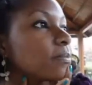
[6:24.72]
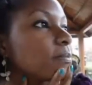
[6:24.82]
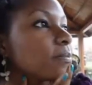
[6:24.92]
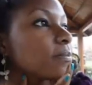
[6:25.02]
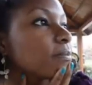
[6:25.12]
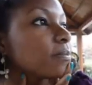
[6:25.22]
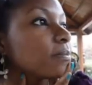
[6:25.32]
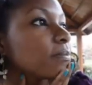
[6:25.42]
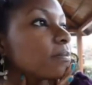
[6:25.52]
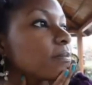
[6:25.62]

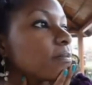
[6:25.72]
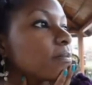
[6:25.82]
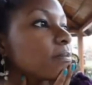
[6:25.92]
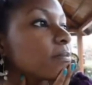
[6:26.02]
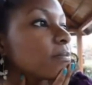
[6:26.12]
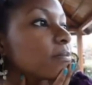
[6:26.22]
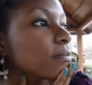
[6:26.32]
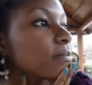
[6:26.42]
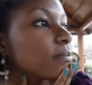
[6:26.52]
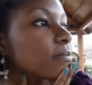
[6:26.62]

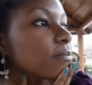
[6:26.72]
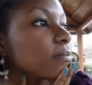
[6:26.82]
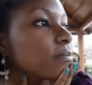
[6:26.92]
Nothing is said.